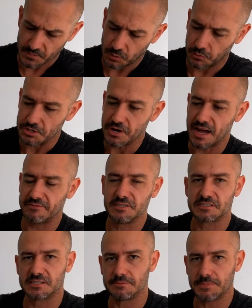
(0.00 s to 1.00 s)
when you have
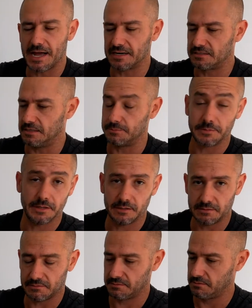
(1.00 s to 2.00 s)
this thing packed up,
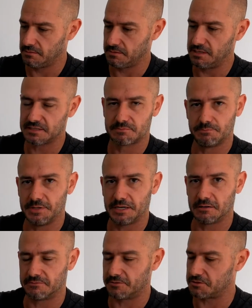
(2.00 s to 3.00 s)
and this
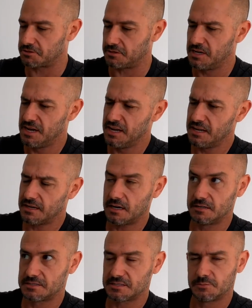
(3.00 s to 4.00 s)
bigger version
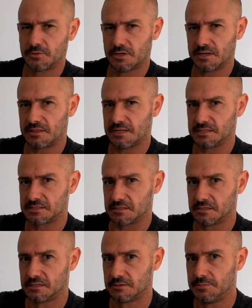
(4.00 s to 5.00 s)
carries somewhere, I think it's a
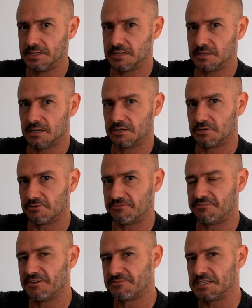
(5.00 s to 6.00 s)
little bit under
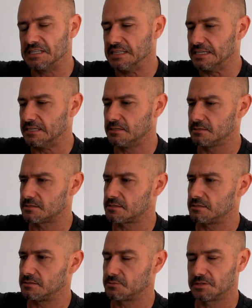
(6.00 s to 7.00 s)
50 liters
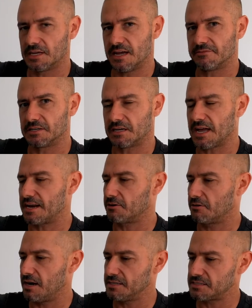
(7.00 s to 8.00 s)
is what they have it
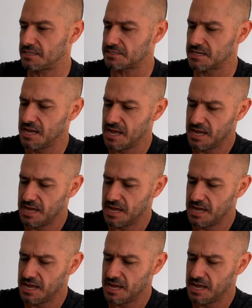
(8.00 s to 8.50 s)
categorized as.